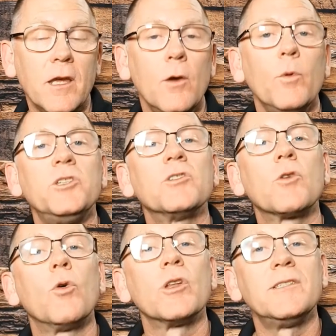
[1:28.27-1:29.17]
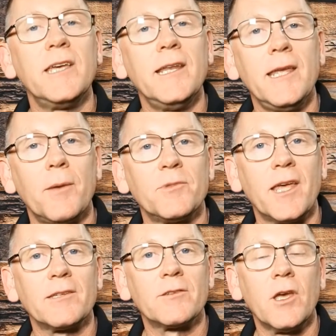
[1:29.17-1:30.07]
which is called a TDM
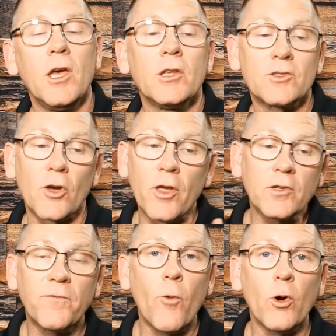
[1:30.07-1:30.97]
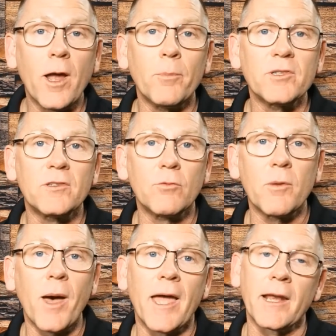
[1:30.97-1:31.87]
test. So those 4 numbers still
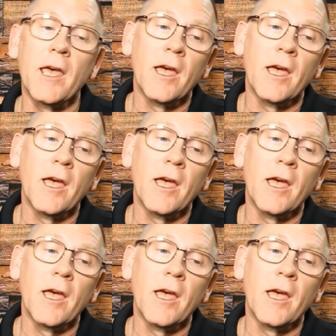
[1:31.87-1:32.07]
remain.